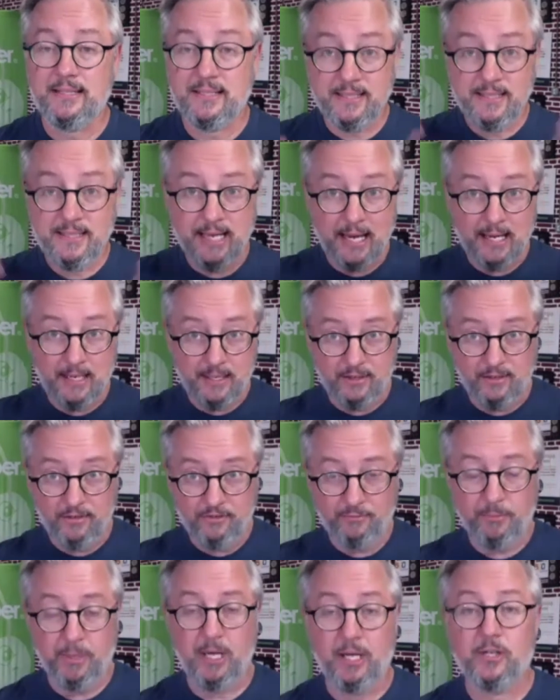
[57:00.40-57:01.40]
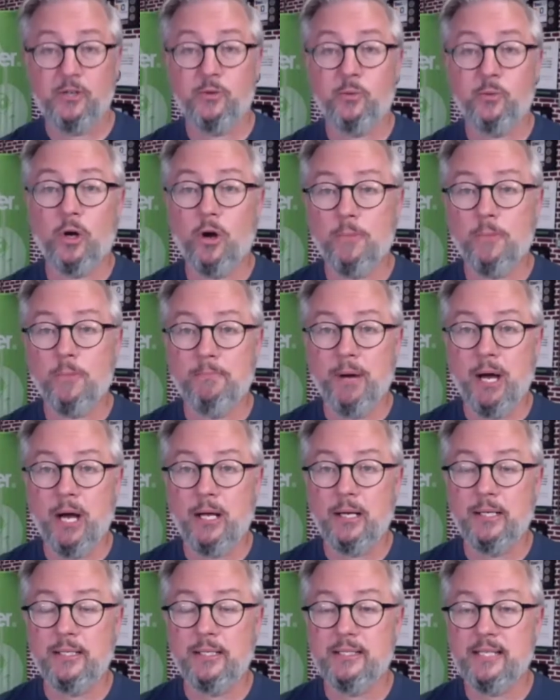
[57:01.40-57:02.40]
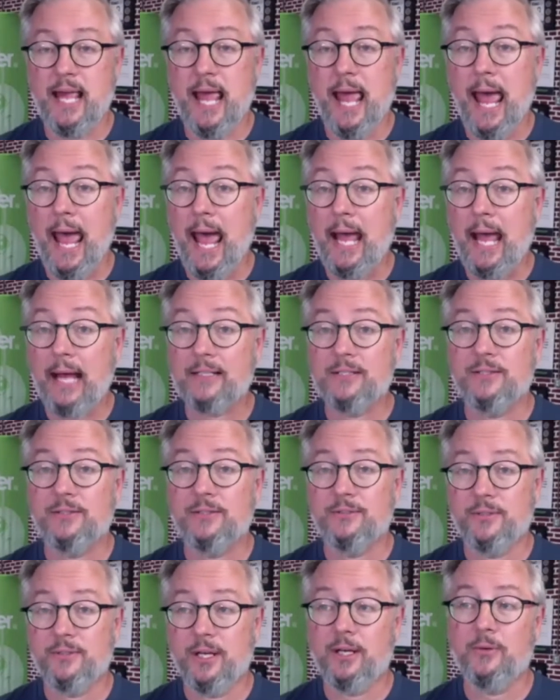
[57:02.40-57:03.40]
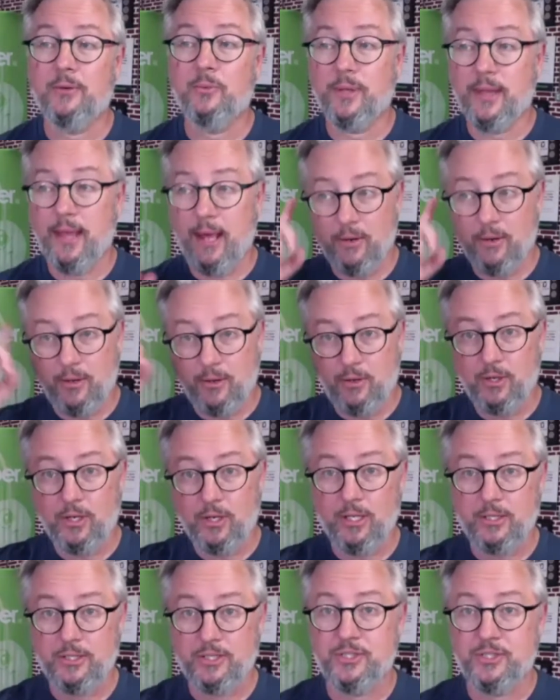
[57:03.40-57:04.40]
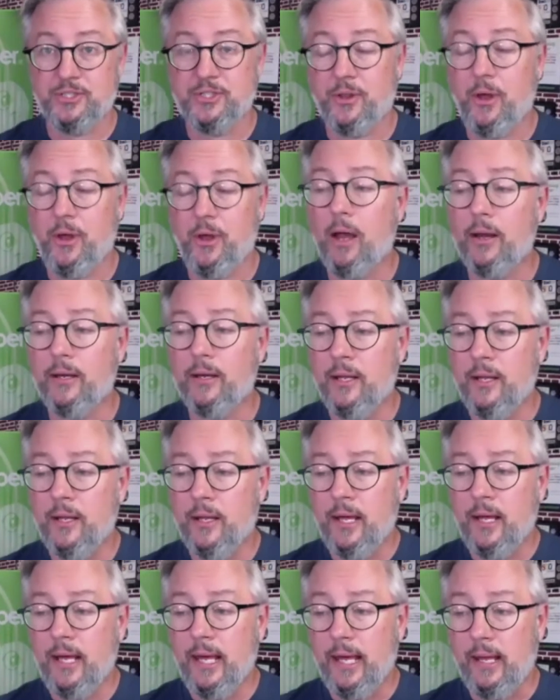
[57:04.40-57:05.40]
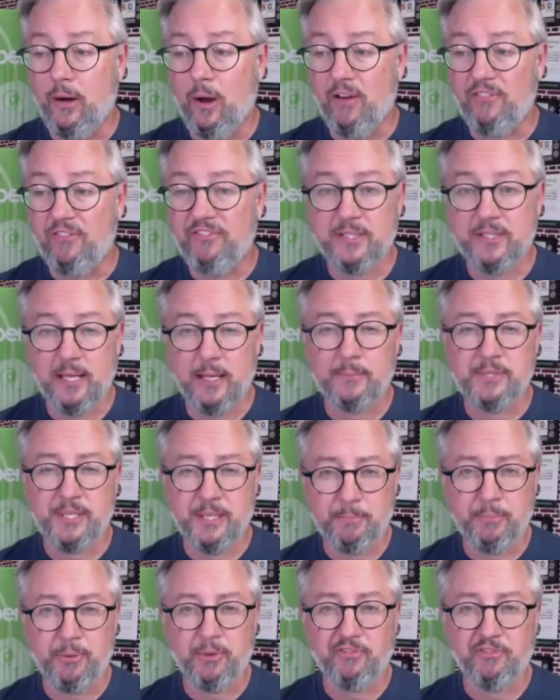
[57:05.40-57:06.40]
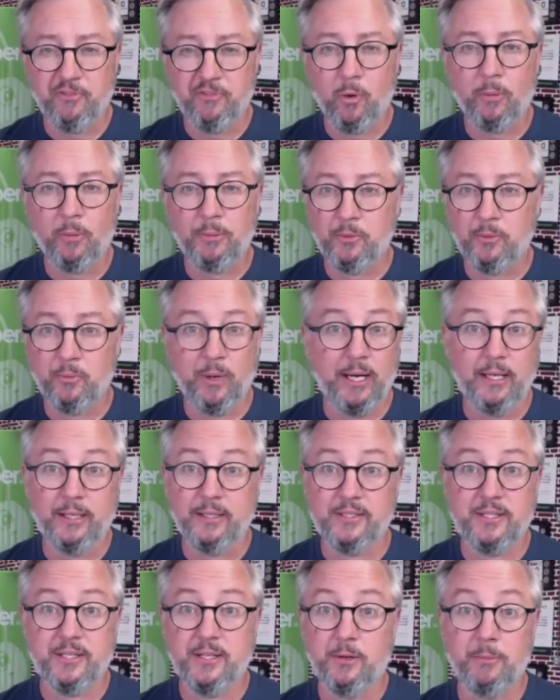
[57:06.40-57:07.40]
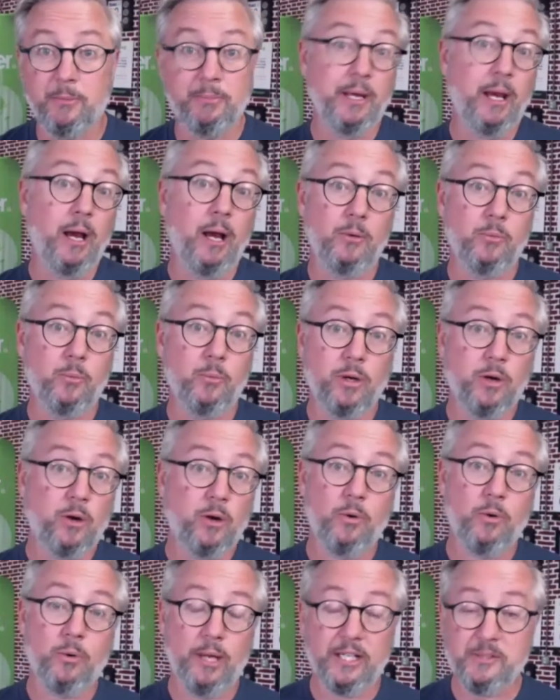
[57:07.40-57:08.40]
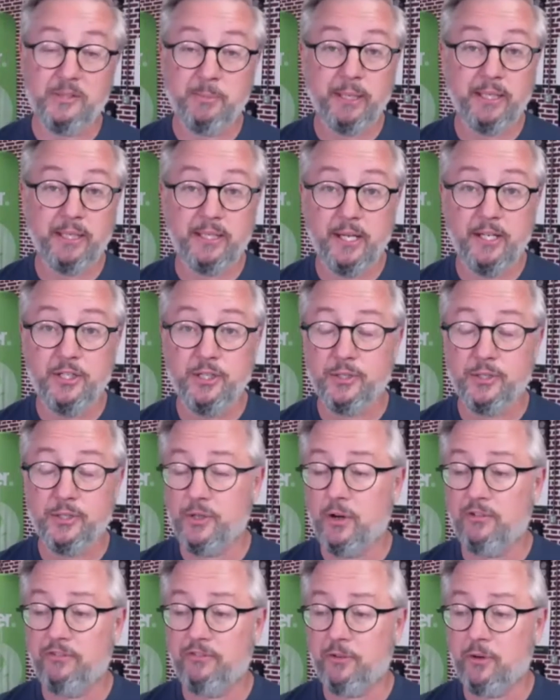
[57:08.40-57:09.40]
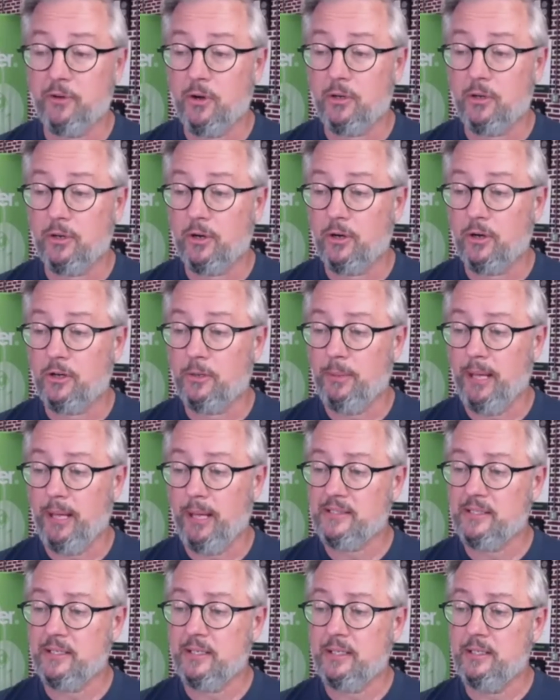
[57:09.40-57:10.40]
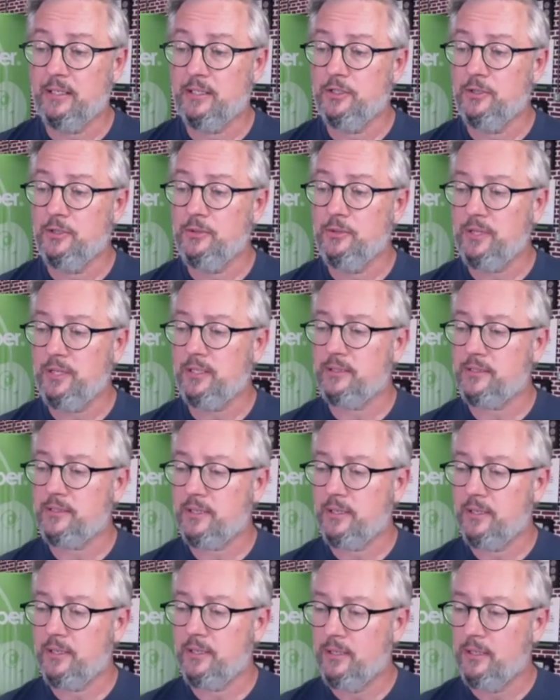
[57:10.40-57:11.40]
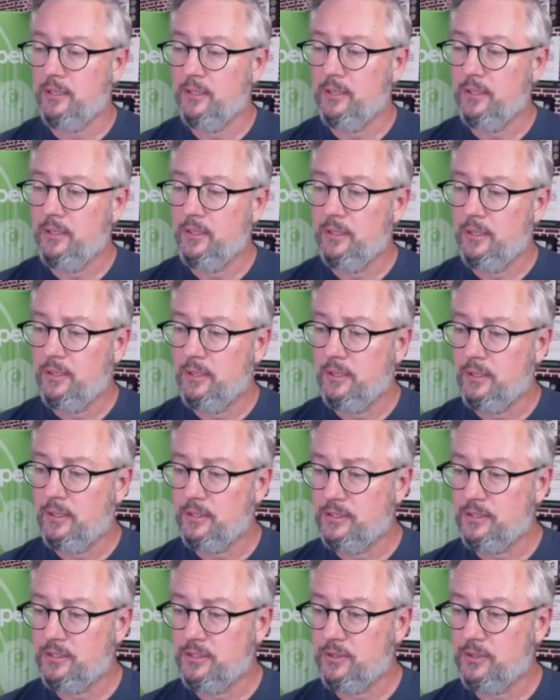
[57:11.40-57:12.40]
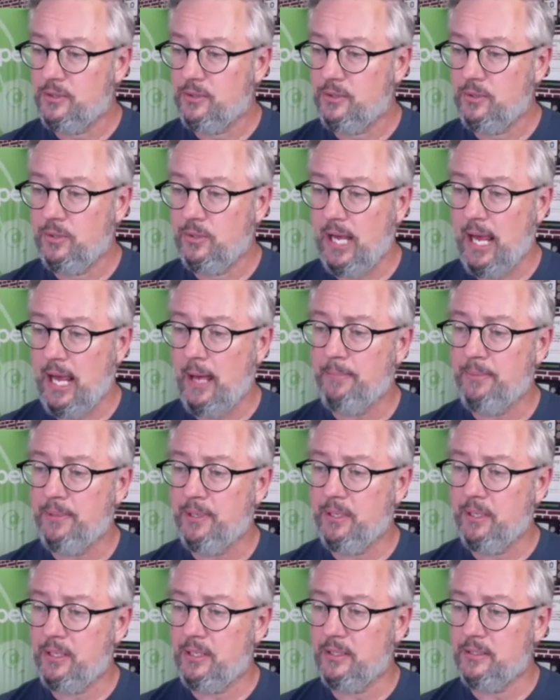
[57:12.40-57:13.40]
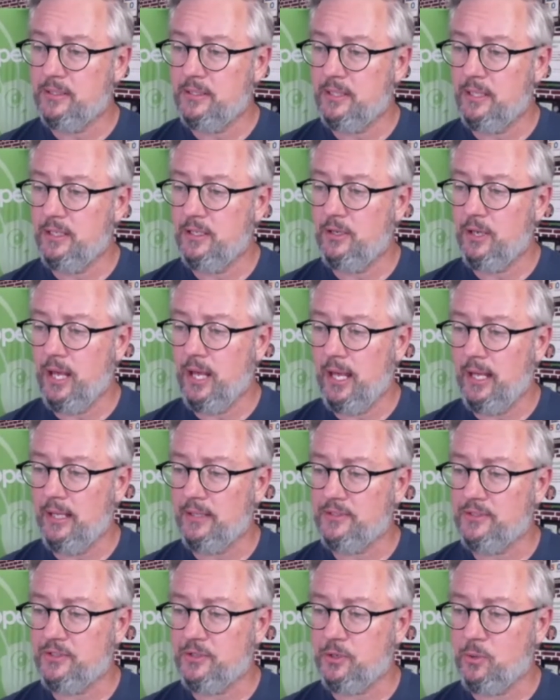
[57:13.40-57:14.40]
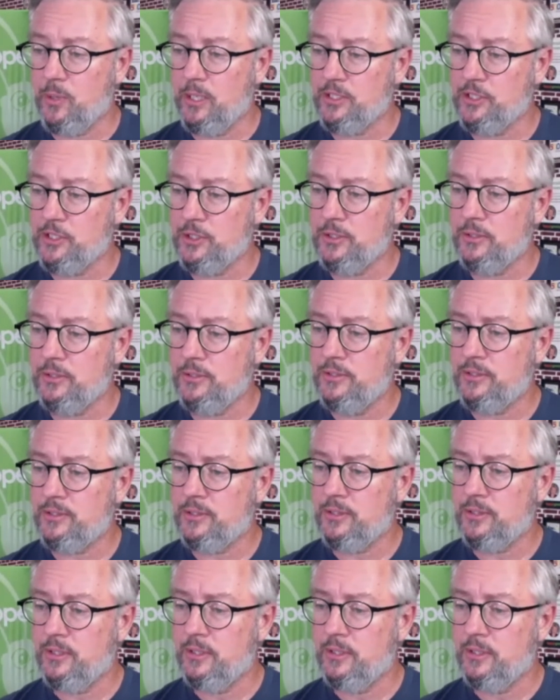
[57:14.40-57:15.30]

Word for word: state of mind where our bodies act uh, without our conscious thought. And oftentimes they perform in ways that are beyond what our own expectations are for our, our capacity to do things. So happy to continue to answer questions.